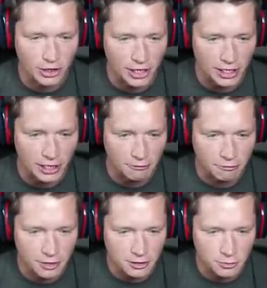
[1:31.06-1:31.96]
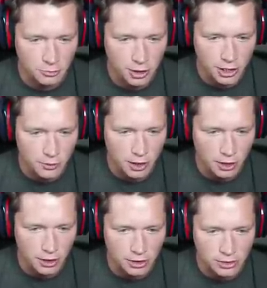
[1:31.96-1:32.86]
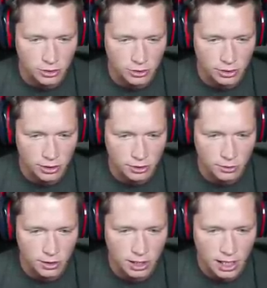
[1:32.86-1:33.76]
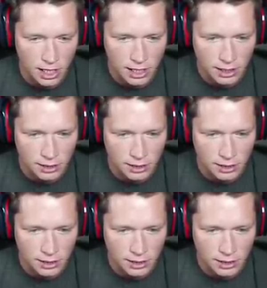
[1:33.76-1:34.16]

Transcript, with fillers: and it fits really well on our shoulder. We're kind